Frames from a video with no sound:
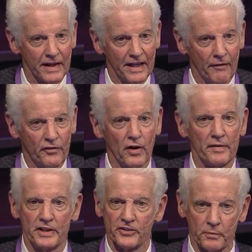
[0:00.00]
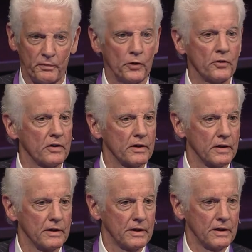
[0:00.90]
If you have a dispute
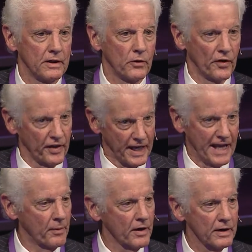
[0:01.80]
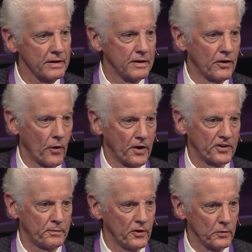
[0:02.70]
with a neighbor or a
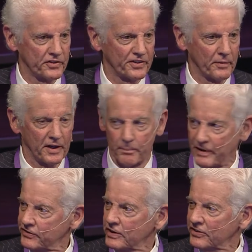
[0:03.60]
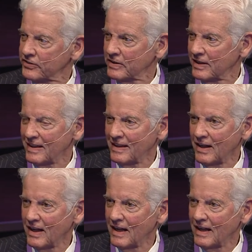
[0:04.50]
dispute with someone in business,
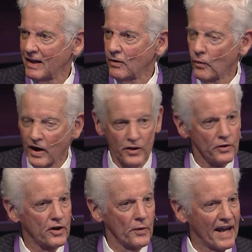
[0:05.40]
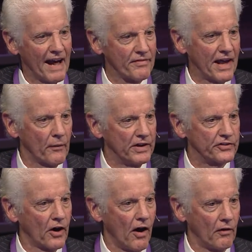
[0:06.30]
where do you go to have that
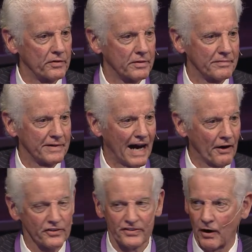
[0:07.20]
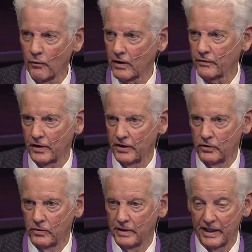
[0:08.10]
resolved? How does that work for
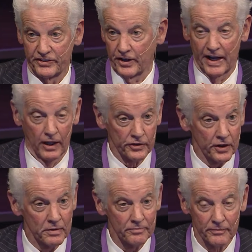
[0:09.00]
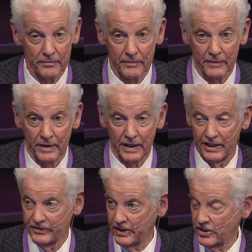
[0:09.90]
you? Is it an elder?
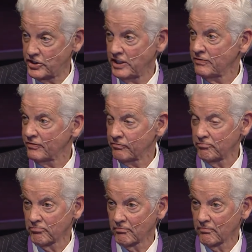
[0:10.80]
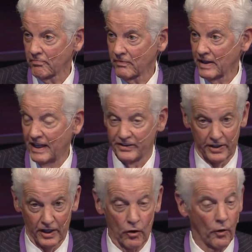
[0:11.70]
Is it a chief? Is it
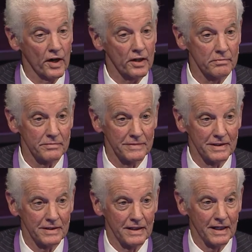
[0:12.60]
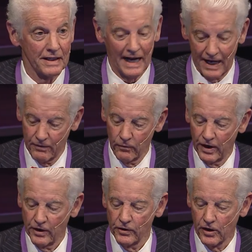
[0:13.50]
a court?
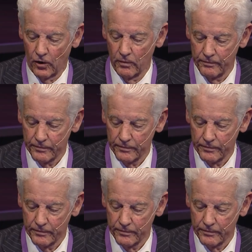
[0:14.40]
Where do you go?